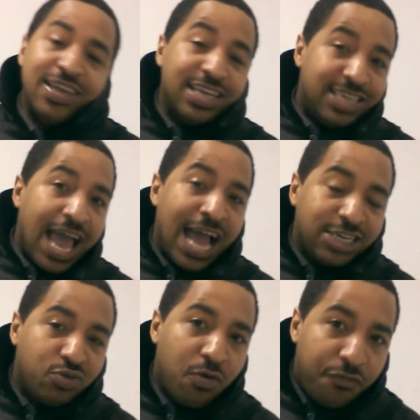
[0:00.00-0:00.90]
It's an
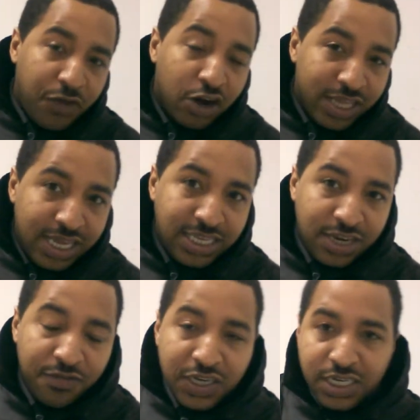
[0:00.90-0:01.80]
actual fairly easy
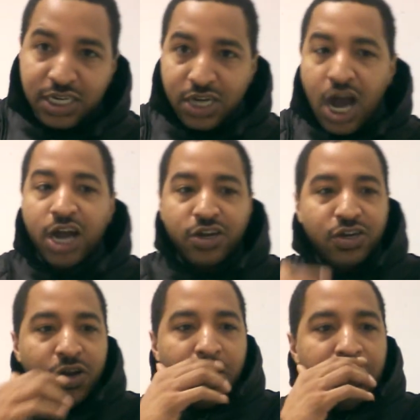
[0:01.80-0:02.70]
division to conquer,
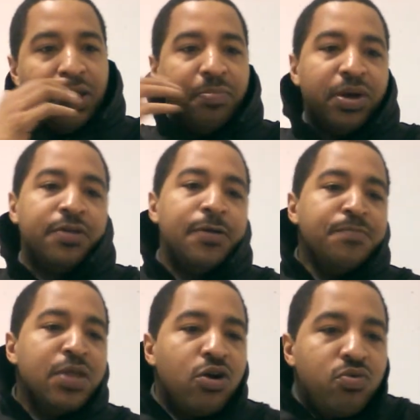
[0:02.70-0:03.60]
you know what I mean? But
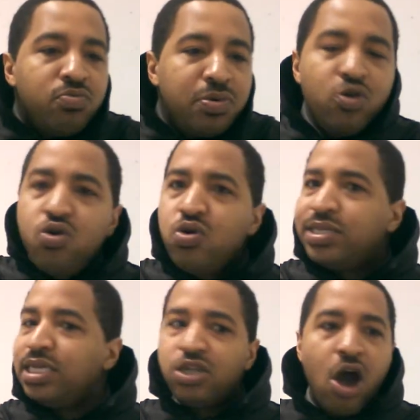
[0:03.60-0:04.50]
who
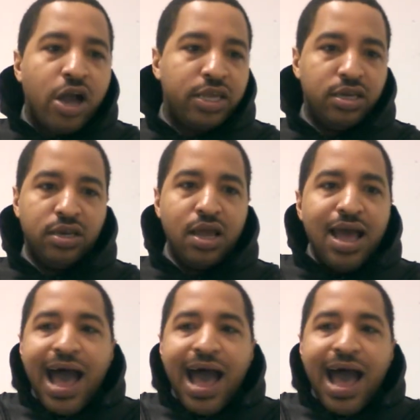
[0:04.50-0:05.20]
is he talking?